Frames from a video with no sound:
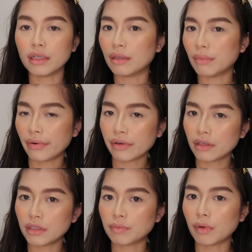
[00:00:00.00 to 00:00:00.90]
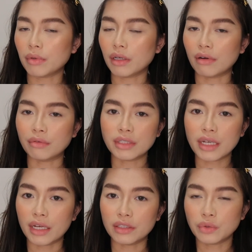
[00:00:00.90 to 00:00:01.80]
In America it's probably around
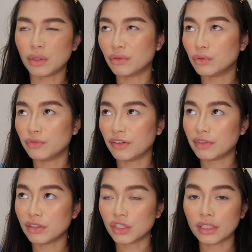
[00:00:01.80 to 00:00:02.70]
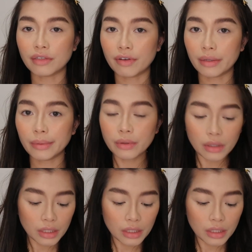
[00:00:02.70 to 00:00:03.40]
10, 12 to 15 shades available.